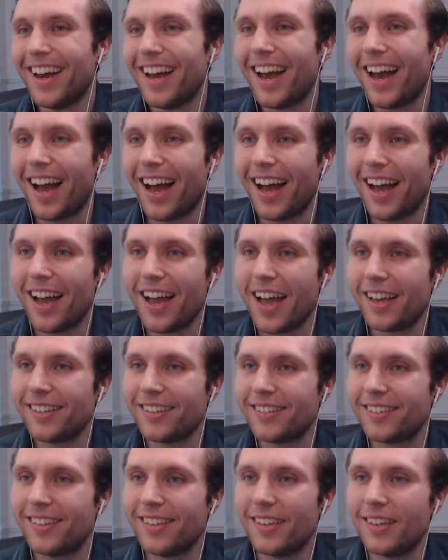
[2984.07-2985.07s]

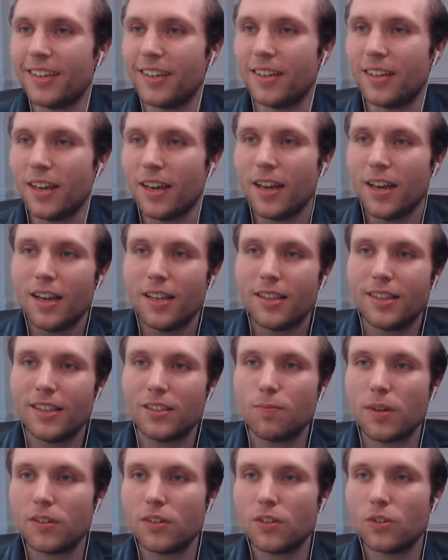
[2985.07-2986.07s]
SD, this
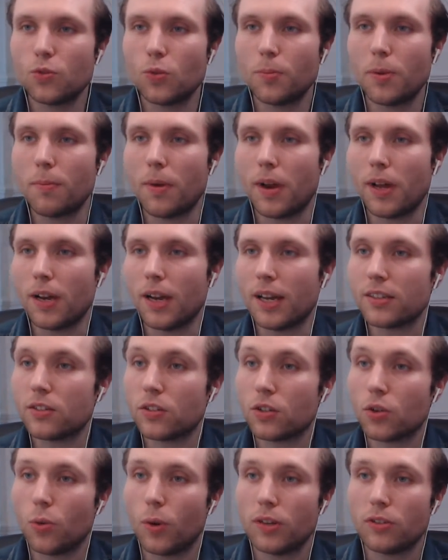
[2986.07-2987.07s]
message will be my
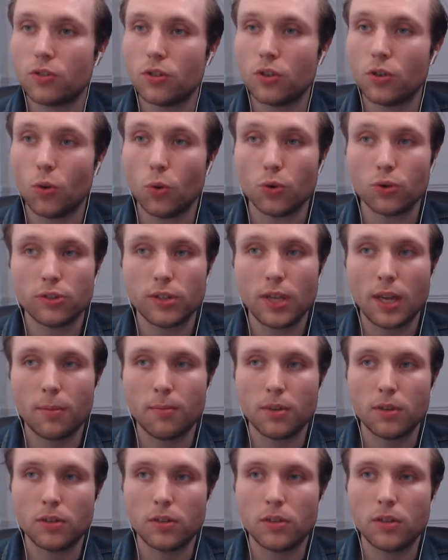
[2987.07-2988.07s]
last question or
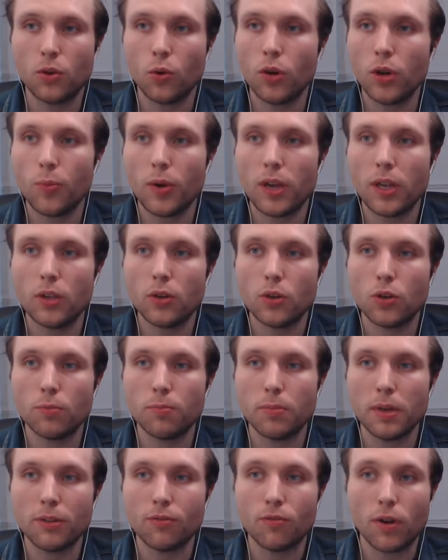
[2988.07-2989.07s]
statement. The only way you could
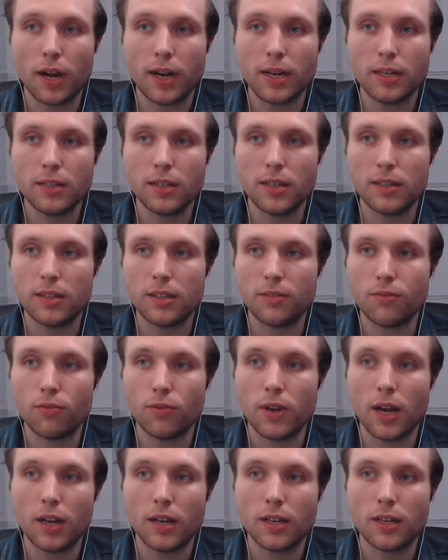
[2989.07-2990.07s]
be right is if
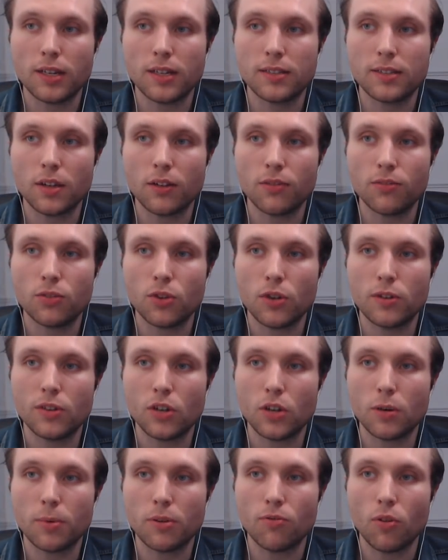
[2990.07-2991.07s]
reality itself turns out
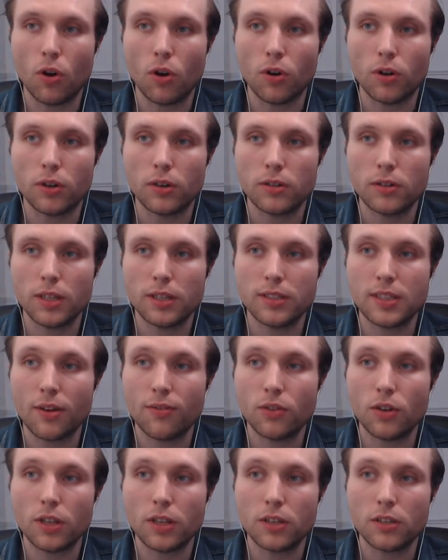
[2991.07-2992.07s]
to be wrong. Let's
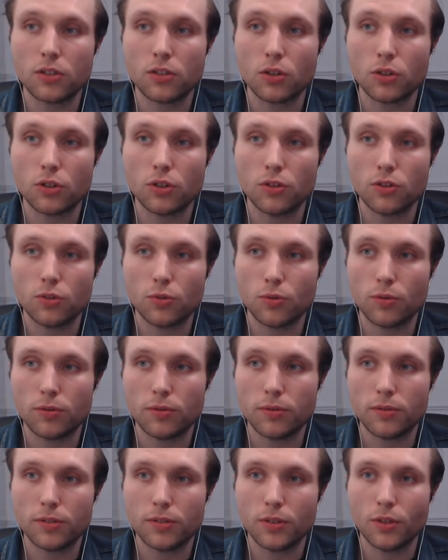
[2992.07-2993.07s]
have another discussion soon.
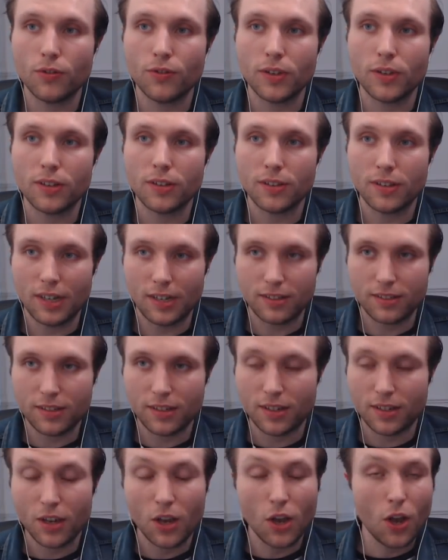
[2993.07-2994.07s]
Love you,
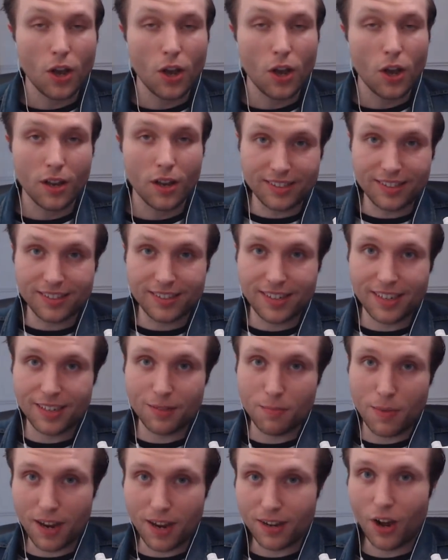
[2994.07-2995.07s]
SD. Nice to see you,
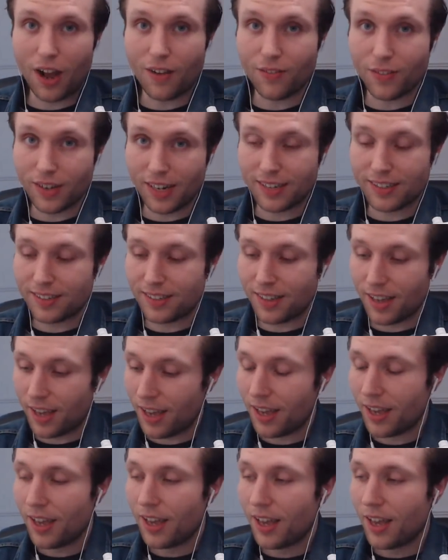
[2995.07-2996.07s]
man. Have a nice
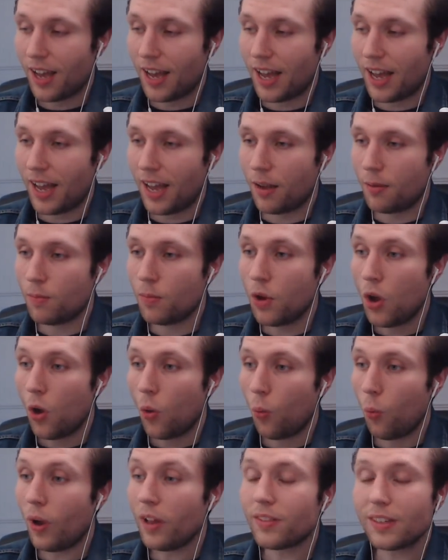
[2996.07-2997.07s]
day.
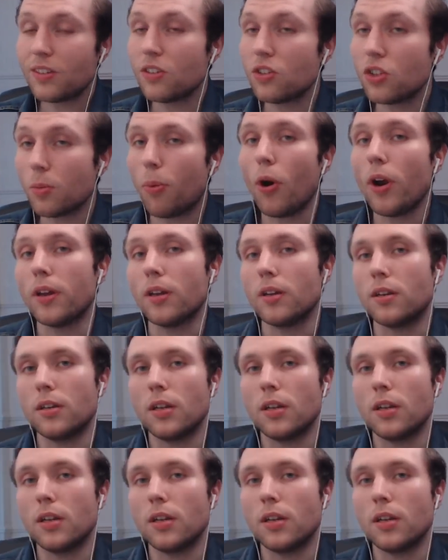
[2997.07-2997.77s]
Well, this is the point.